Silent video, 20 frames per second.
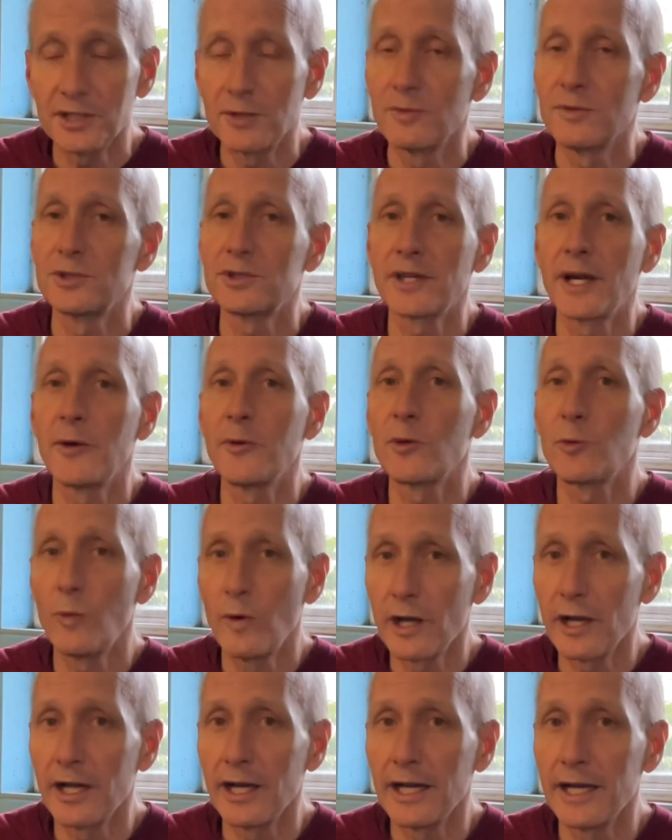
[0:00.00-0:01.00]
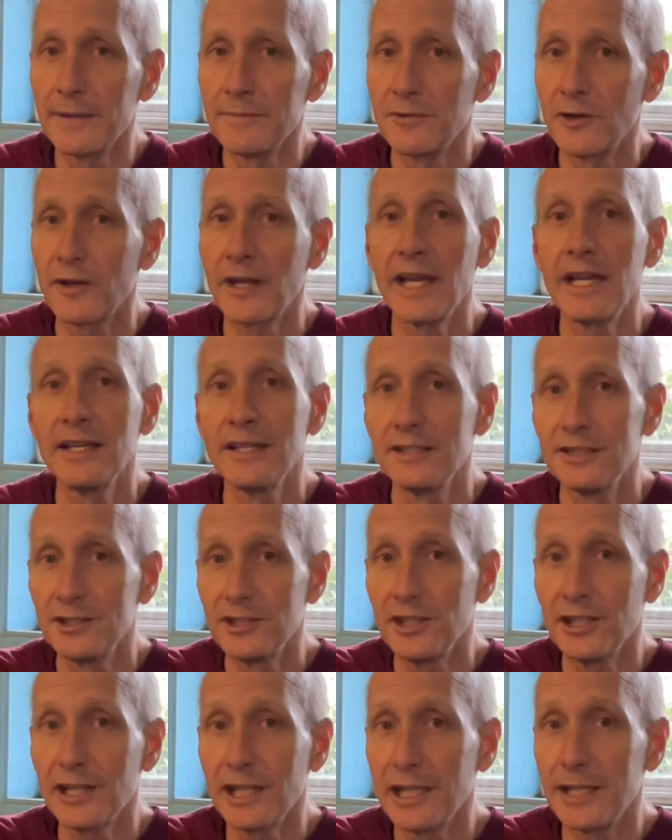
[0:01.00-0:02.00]
We'll try with one eye. Okay, see
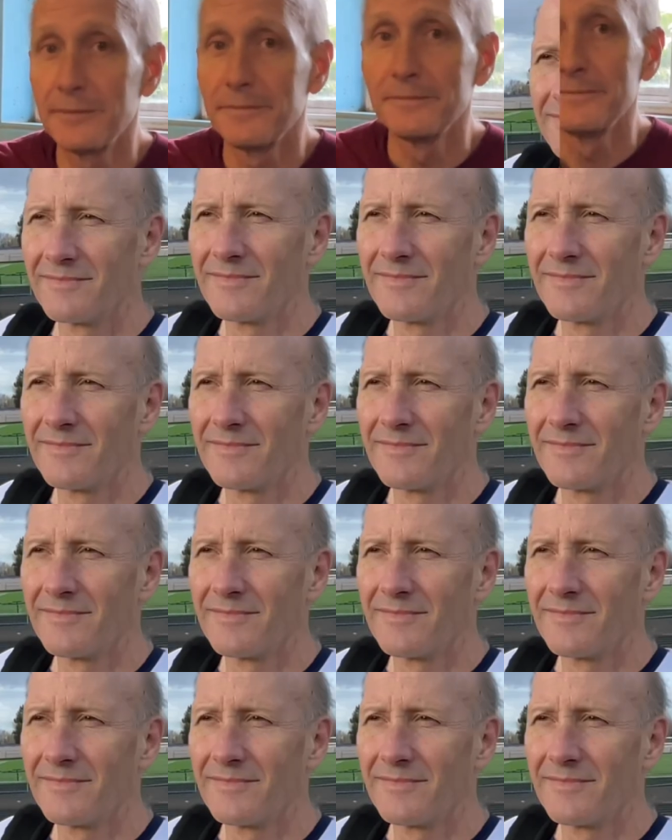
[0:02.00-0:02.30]
you then.